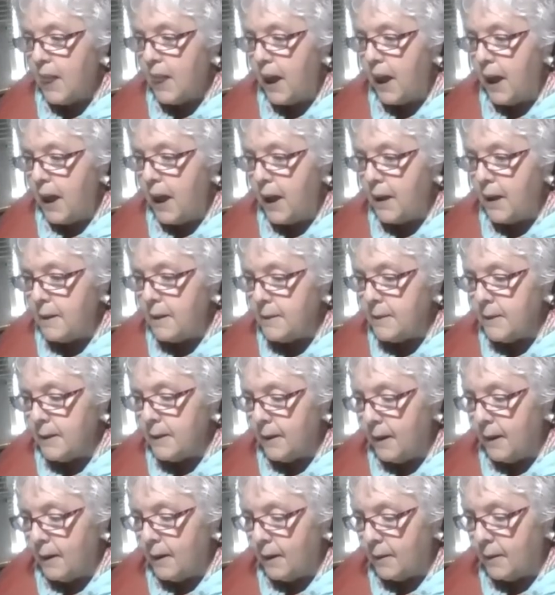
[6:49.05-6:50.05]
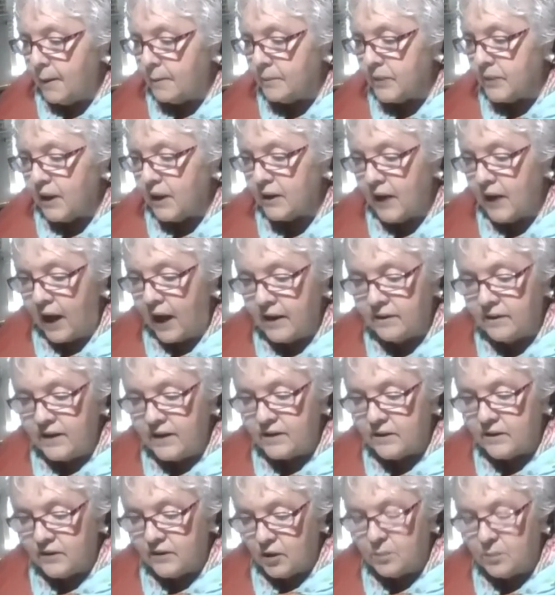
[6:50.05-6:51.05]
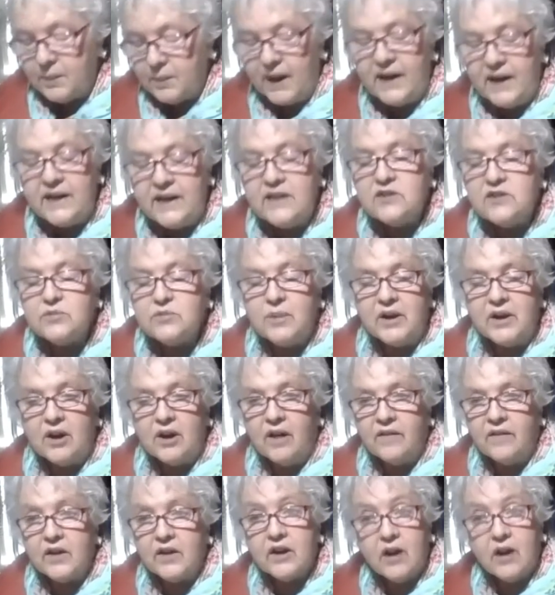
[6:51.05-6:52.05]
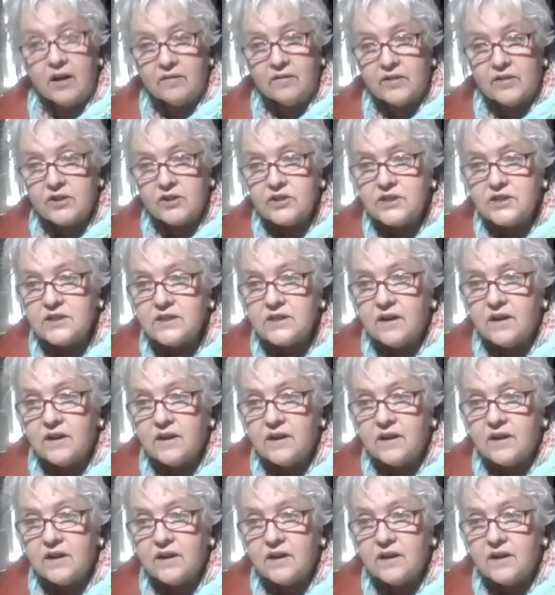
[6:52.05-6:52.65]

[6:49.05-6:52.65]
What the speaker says: and a lot of their paintings went on the covers